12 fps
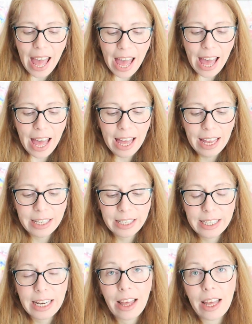
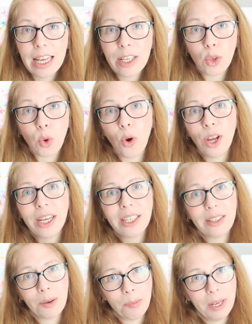and it's
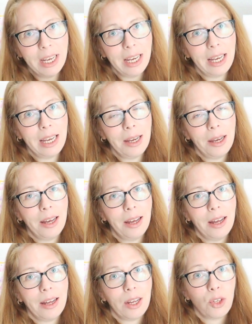going to be
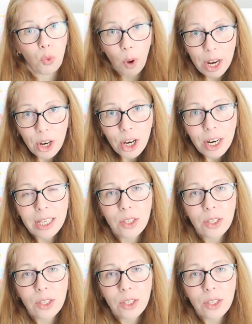a sweater.